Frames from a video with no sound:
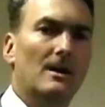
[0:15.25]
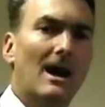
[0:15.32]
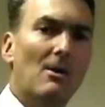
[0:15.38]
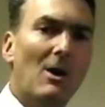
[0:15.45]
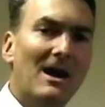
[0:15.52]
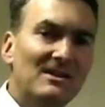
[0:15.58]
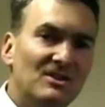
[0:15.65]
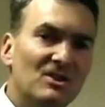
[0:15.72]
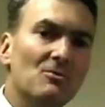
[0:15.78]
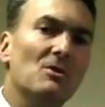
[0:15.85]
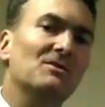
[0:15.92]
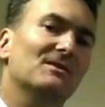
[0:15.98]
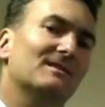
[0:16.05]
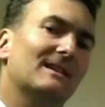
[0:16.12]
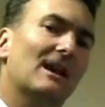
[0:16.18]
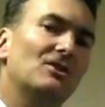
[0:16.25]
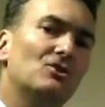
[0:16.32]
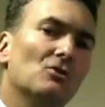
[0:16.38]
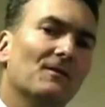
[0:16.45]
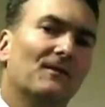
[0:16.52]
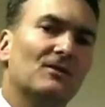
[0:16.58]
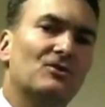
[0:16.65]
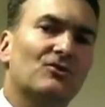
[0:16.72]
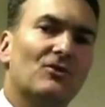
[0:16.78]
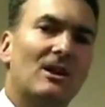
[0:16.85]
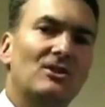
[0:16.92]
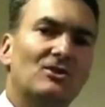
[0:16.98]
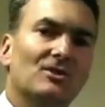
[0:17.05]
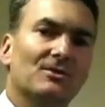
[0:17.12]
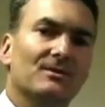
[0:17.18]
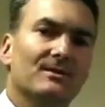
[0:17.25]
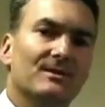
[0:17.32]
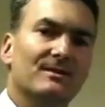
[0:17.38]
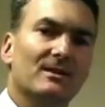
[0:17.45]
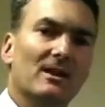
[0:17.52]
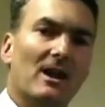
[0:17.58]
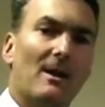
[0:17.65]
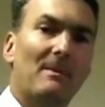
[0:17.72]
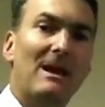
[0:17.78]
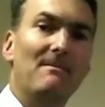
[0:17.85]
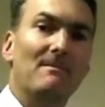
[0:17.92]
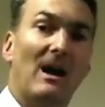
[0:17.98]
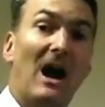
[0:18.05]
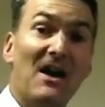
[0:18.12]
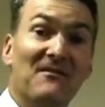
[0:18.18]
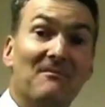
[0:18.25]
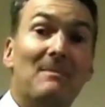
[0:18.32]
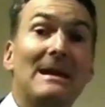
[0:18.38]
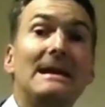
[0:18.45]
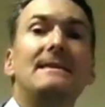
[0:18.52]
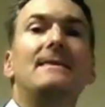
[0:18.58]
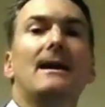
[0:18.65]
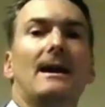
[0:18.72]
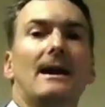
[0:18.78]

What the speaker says: Now, I do understand your frustrations. I mean, I've been